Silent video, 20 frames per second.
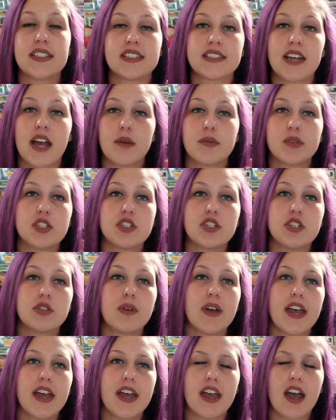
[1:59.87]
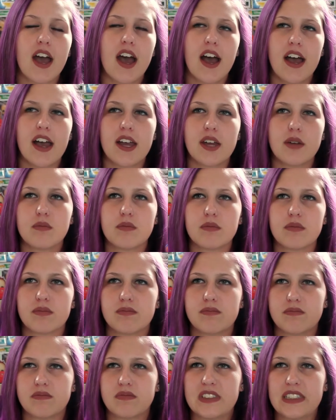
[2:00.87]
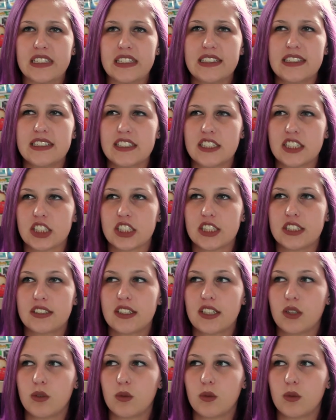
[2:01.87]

is, how much do you weigh? I think I currently